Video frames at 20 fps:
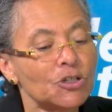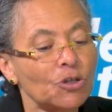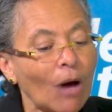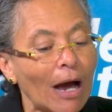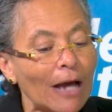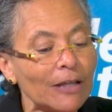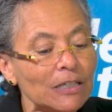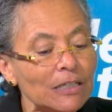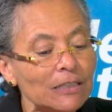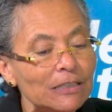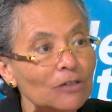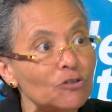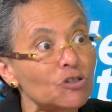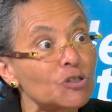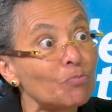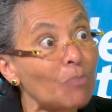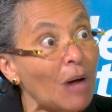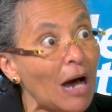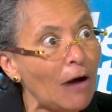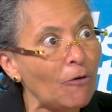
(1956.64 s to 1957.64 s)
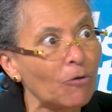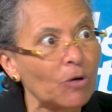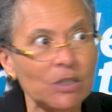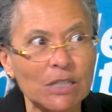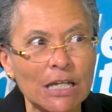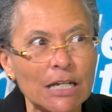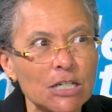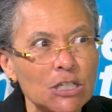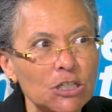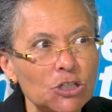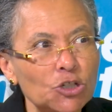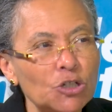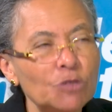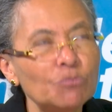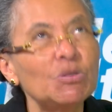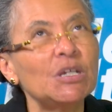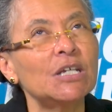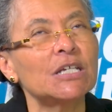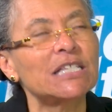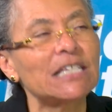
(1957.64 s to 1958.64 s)
So I think there's power, that it
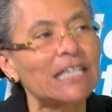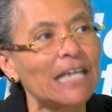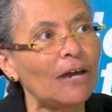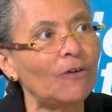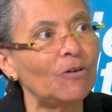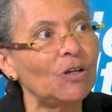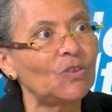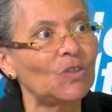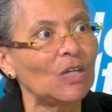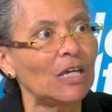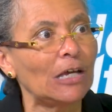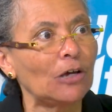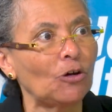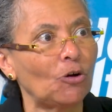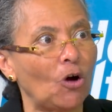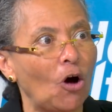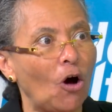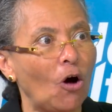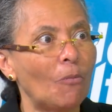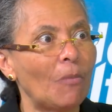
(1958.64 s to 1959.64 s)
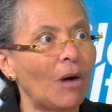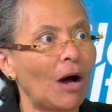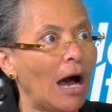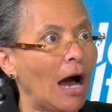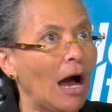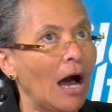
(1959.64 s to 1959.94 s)
shouldn't be a scary thing or, oh,